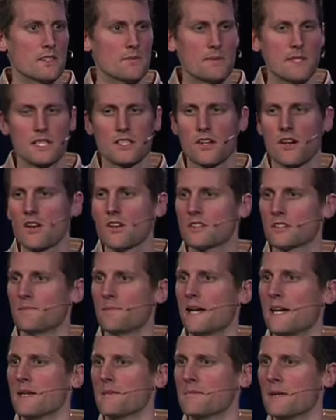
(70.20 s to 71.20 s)
to be called
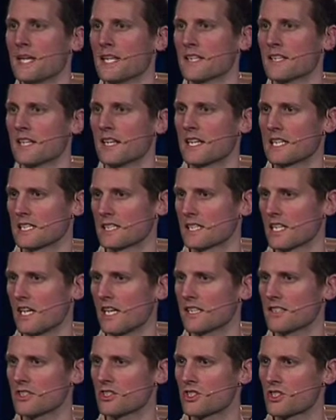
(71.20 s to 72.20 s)
upon by God.
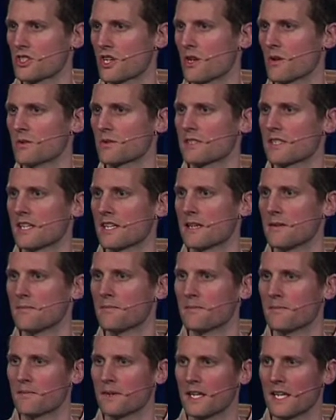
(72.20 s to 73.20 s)
God chose
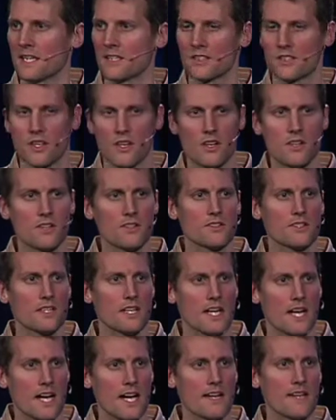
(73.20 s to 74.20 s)
him and called
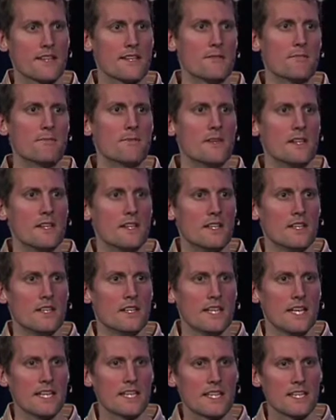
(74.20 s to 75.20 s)
on him.
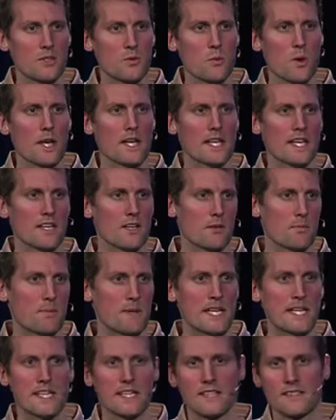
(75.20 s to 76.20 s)
And he went in
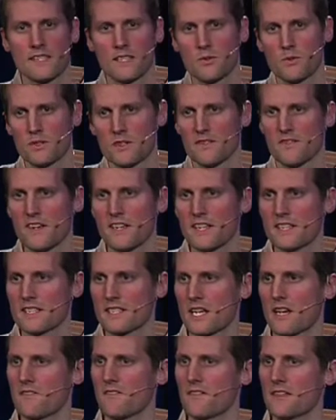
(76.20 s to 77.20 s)
obedience. And it was a very
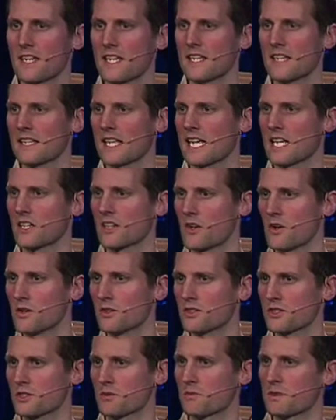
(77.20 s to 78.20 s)
tough thing in that
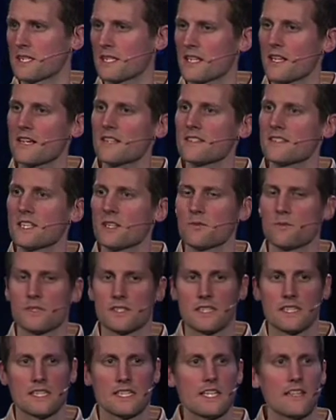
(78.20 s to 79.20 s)
culture because he
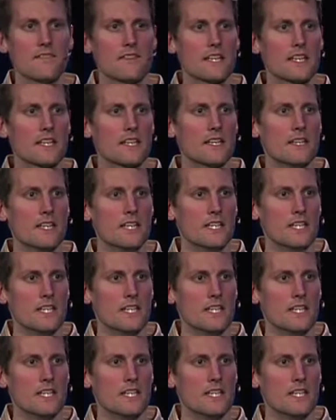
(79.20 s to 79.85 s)
was leaving